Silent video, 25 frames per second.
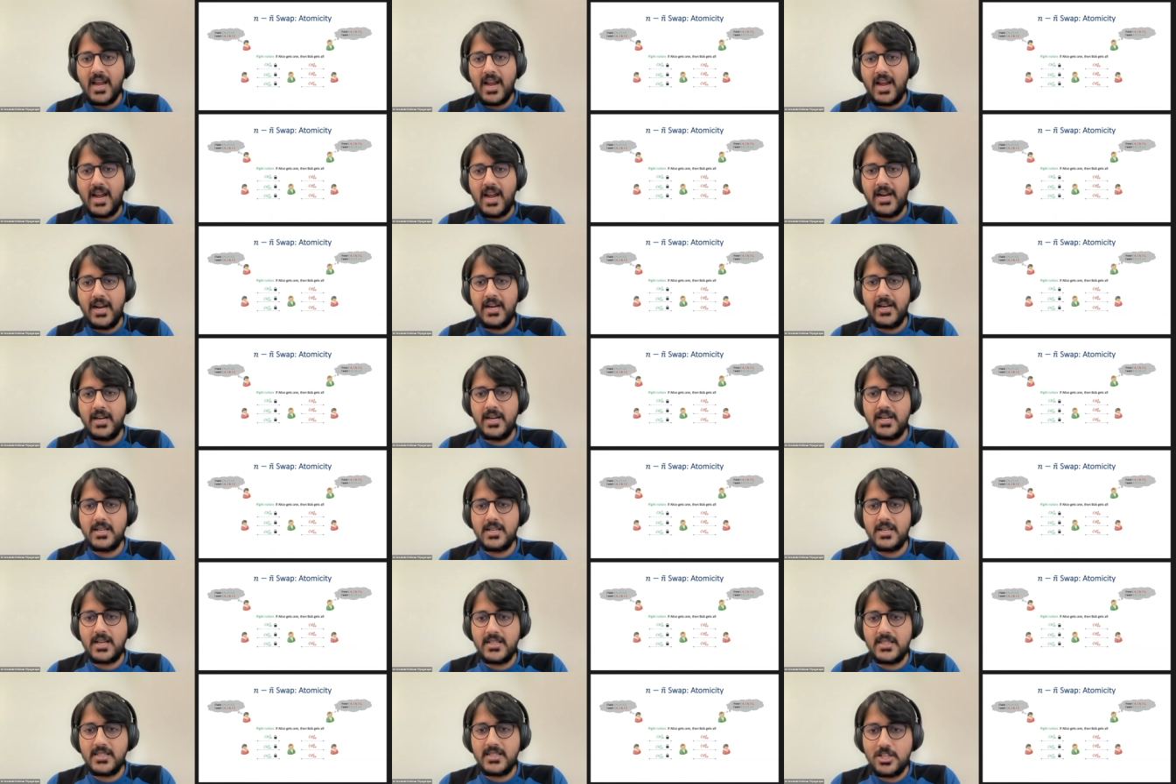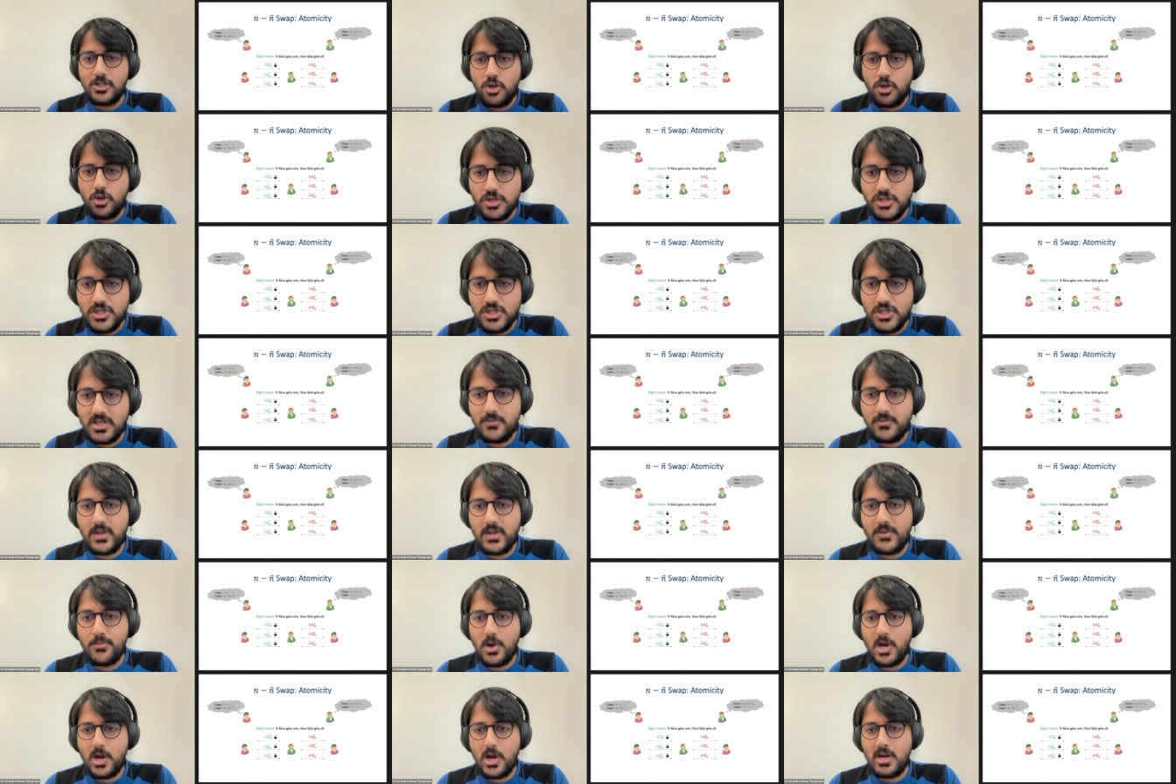And, and the notion
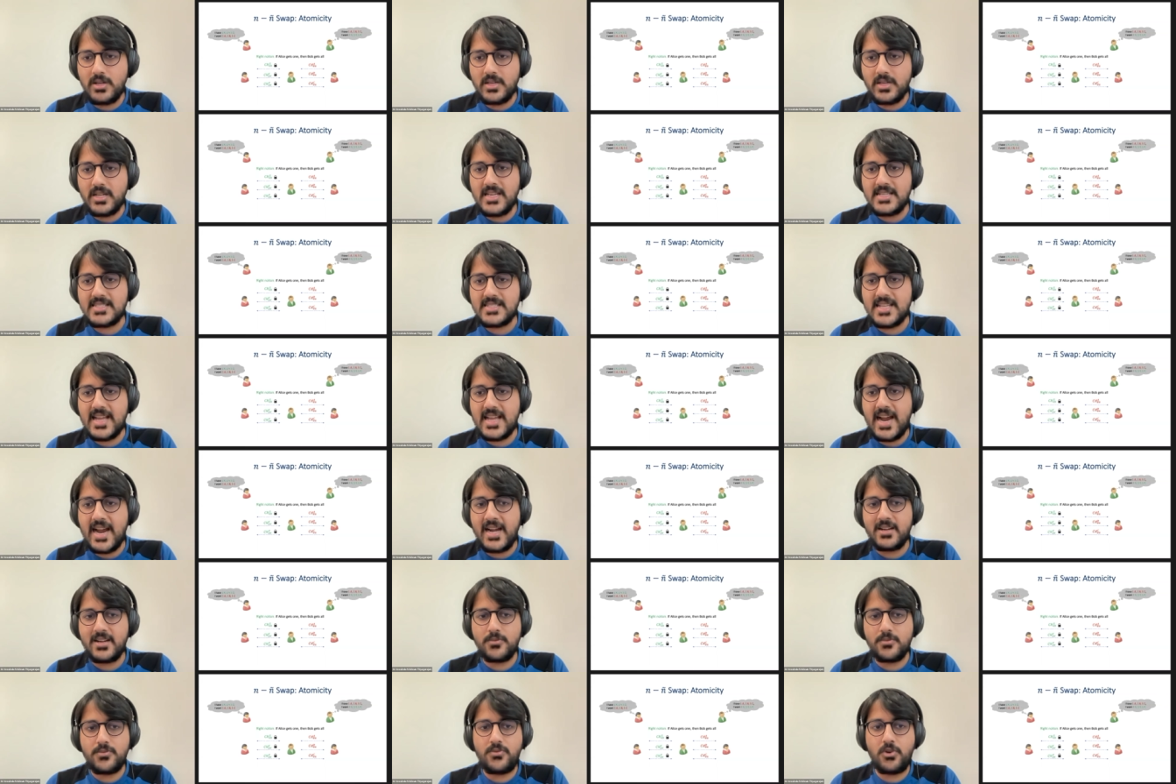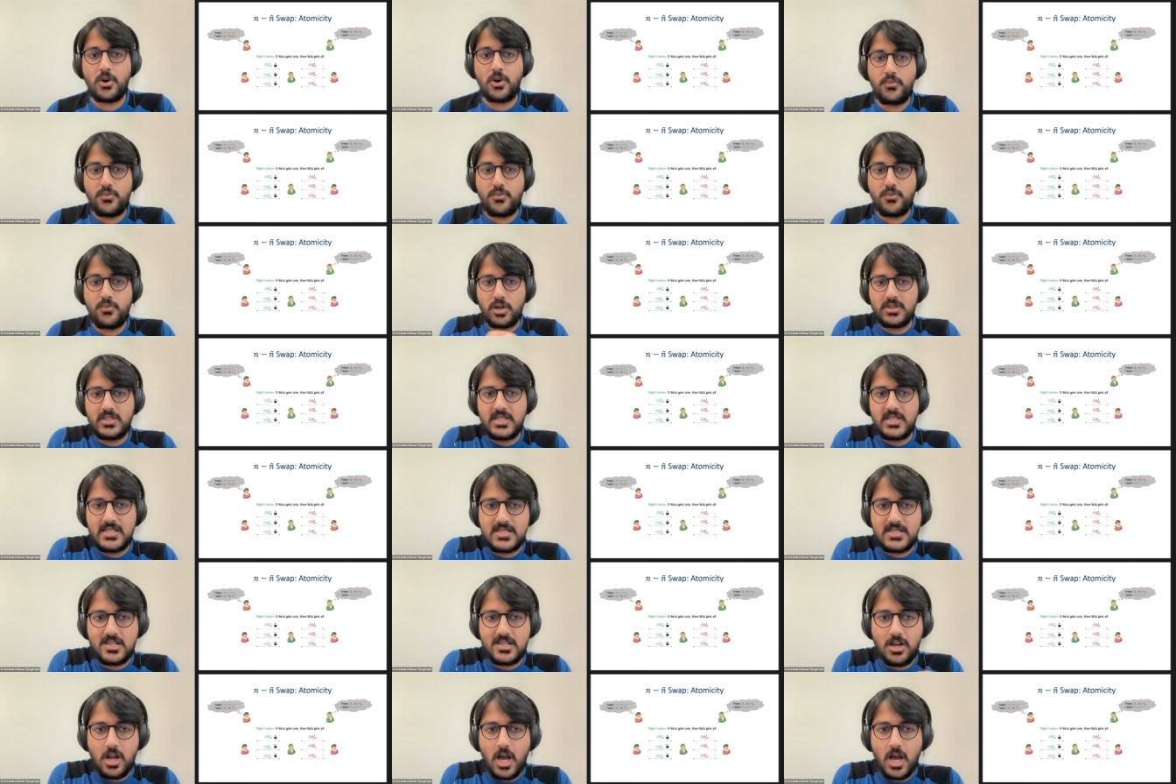we want is that for, for
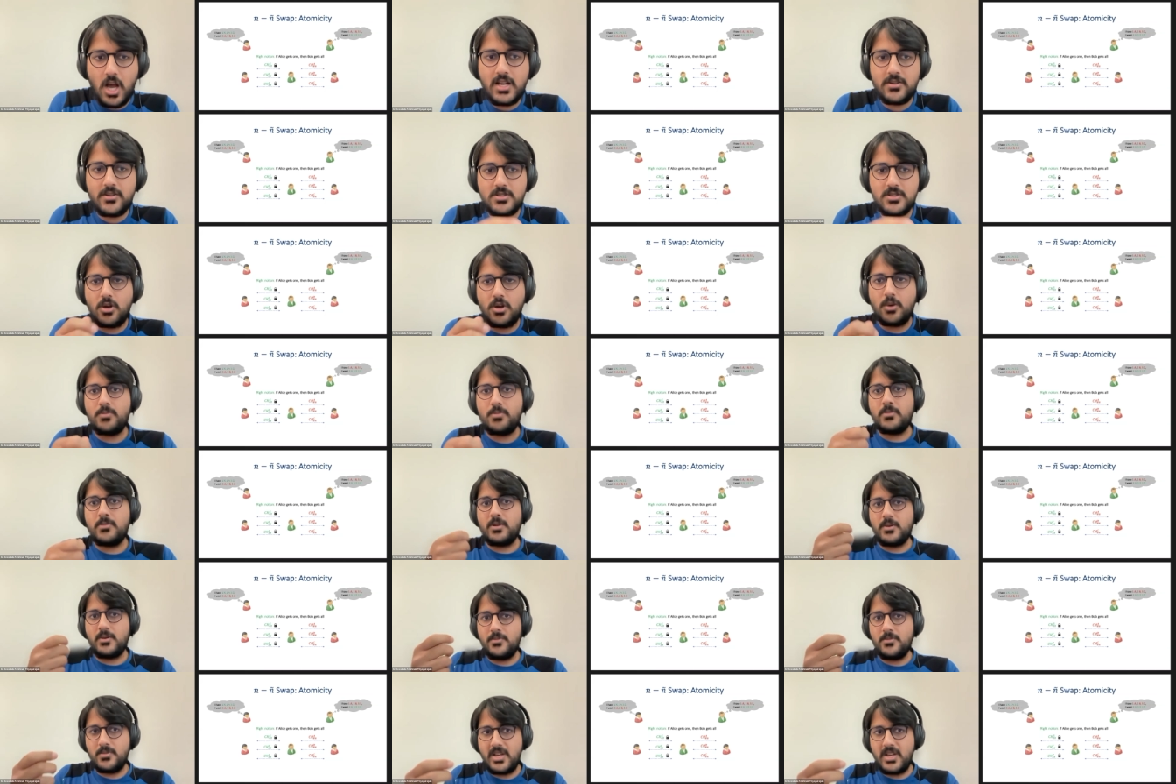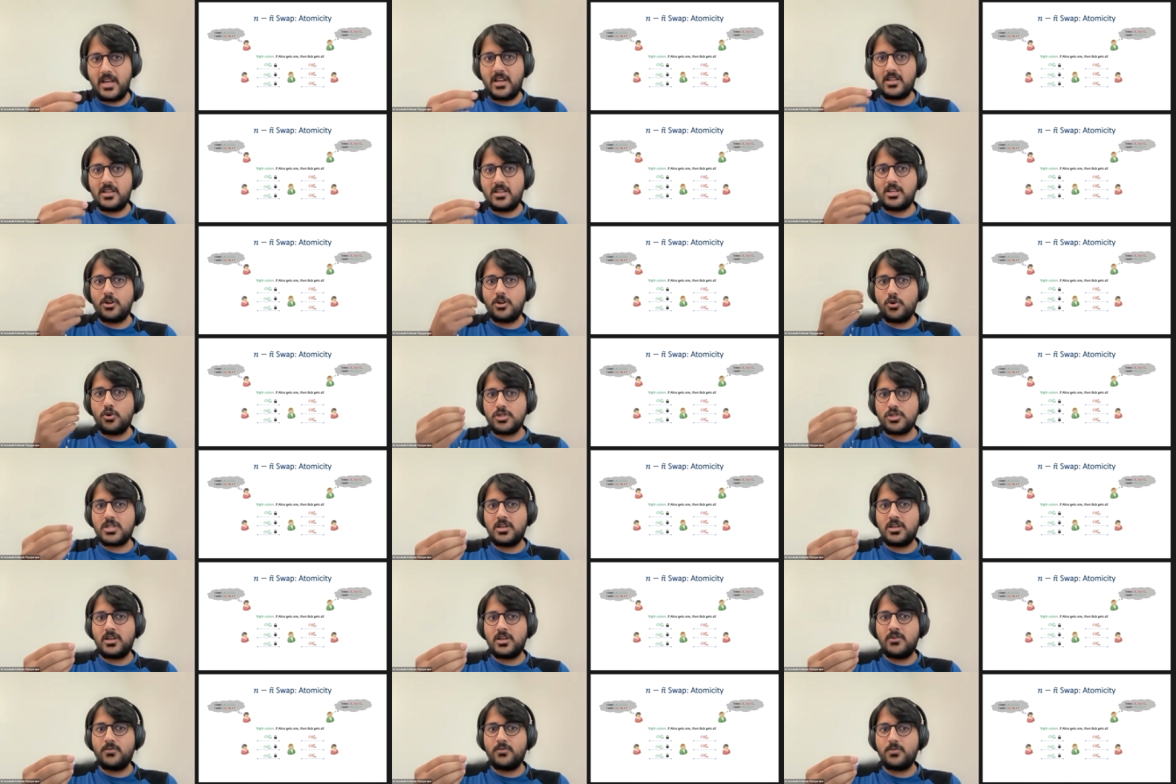this lock, so meaning the
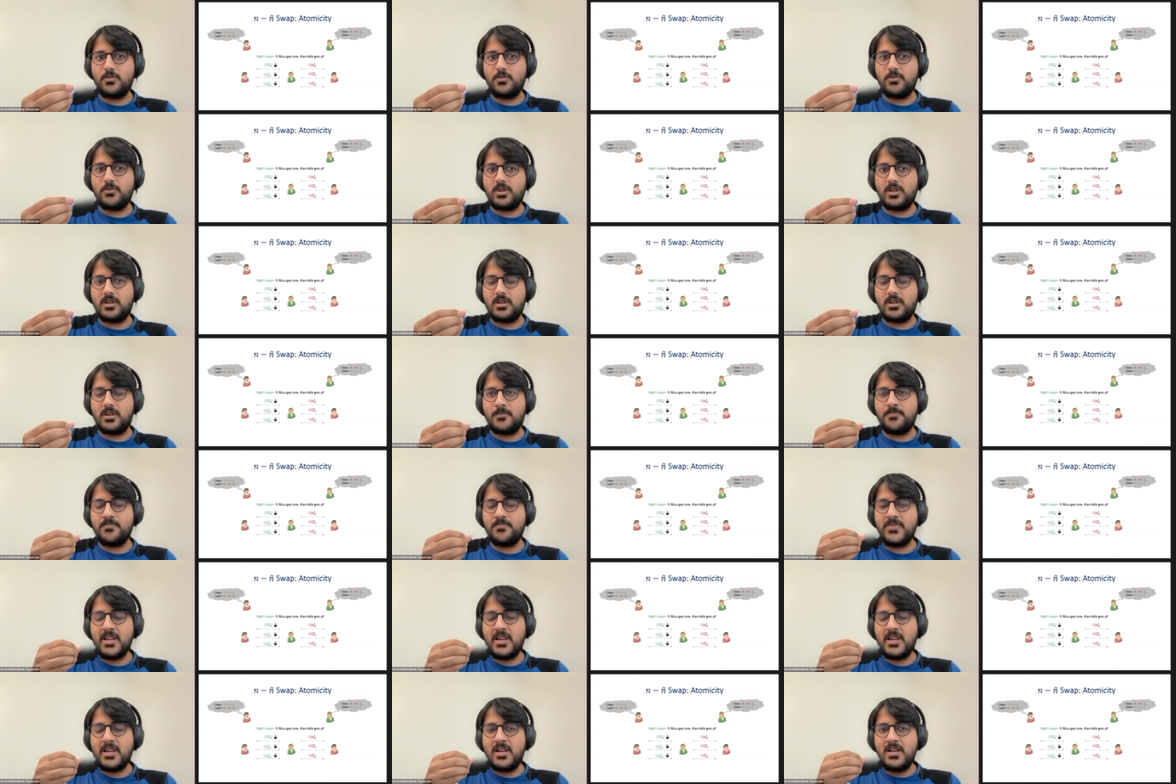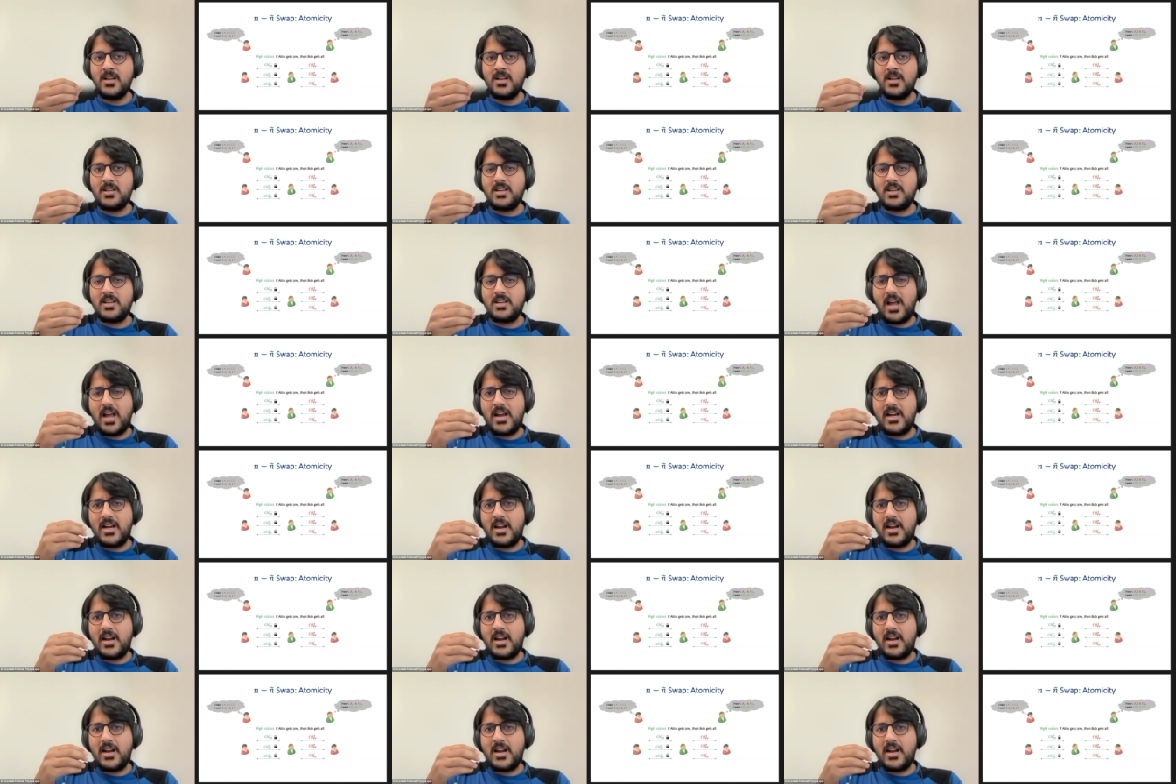notion uh,